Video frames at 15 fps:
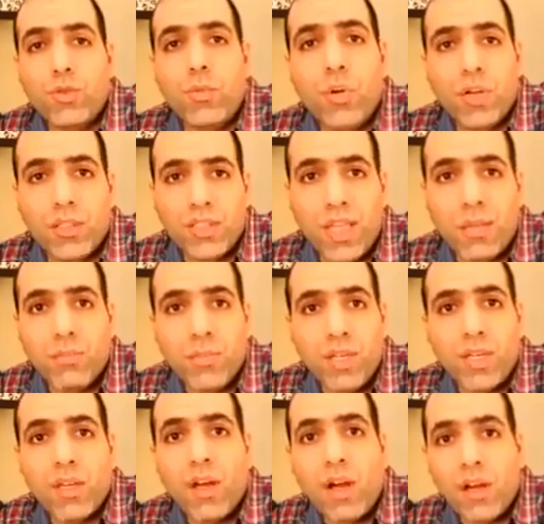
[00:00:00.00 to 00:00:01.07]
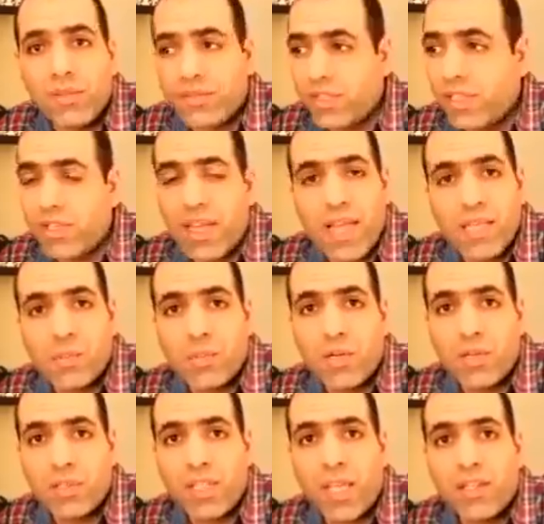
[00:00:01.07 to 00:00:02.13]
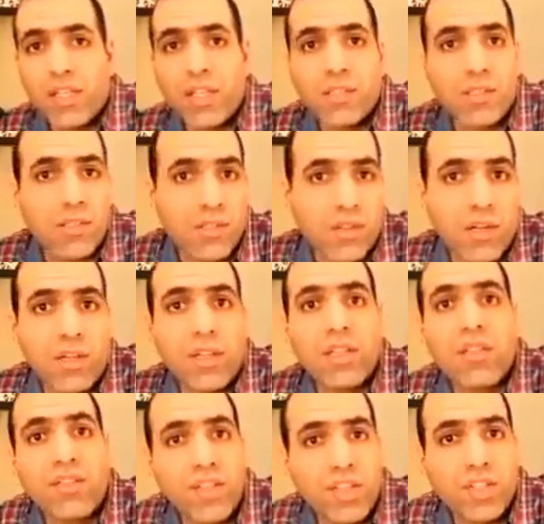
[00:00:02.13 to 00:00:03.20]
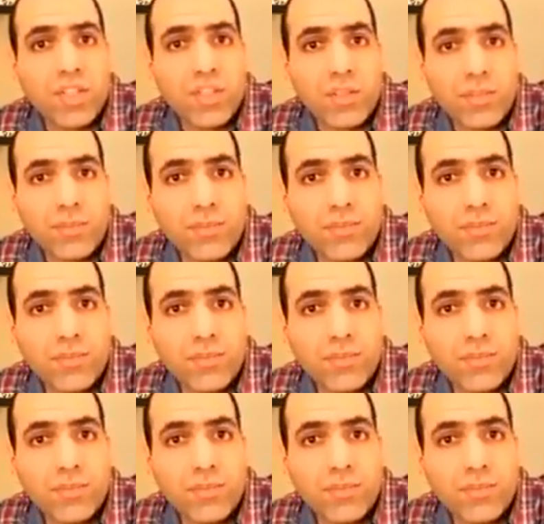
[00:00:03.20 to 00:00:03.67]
blue part can break off the glass part and get stuck in the fixture.